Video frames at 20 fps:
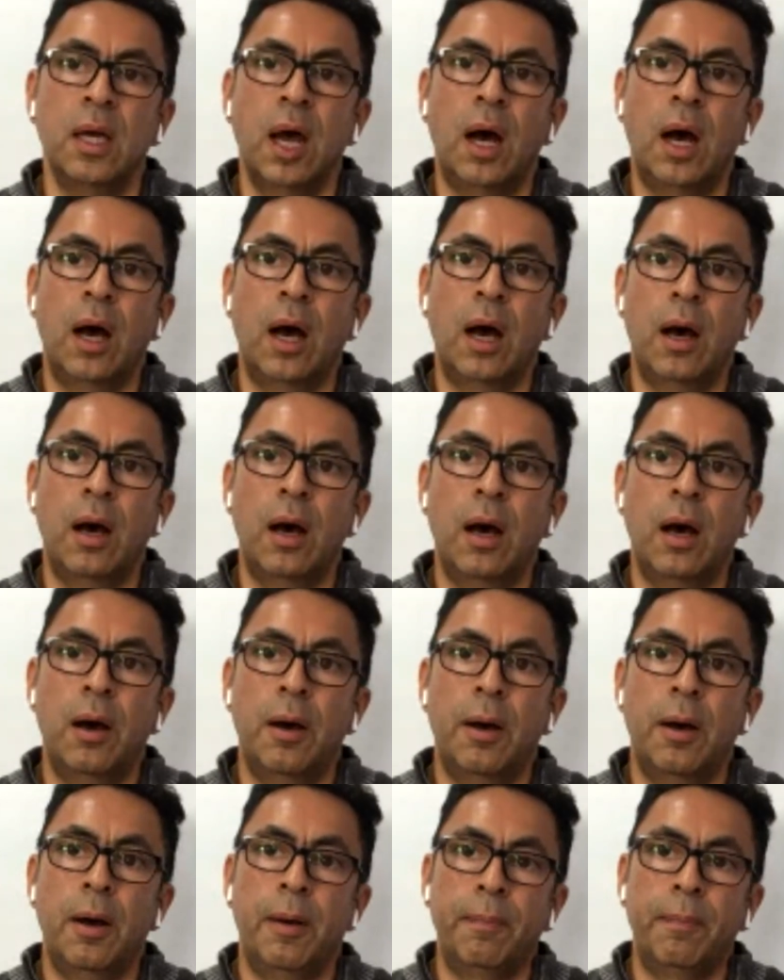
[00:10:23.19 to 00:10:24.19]

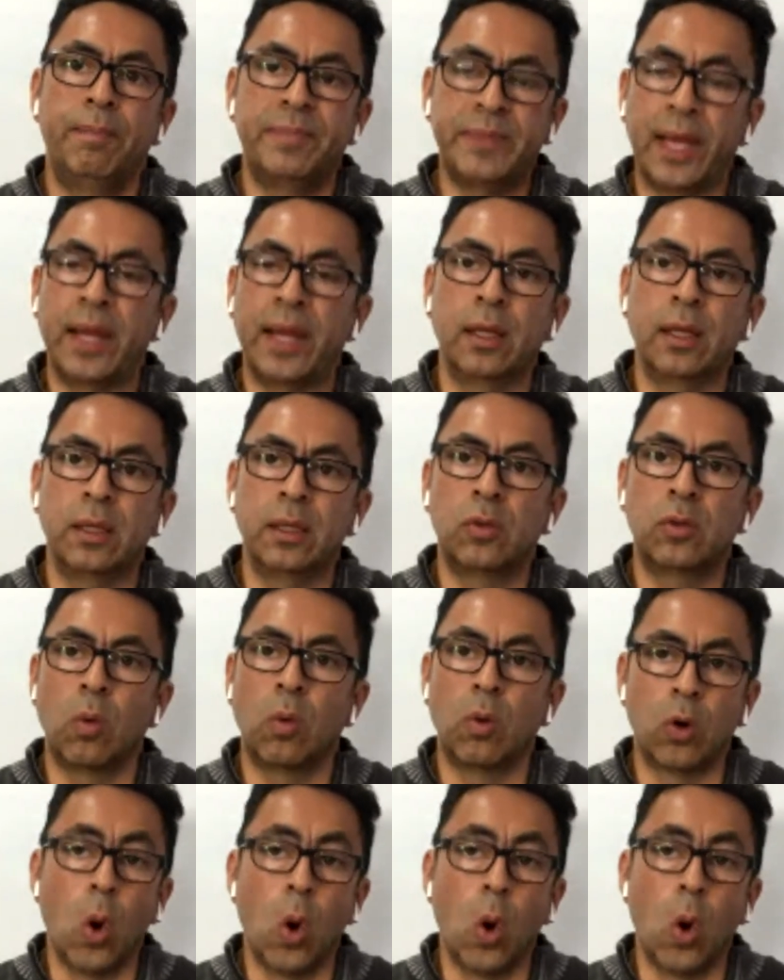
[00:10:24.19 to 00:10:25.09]
tenant or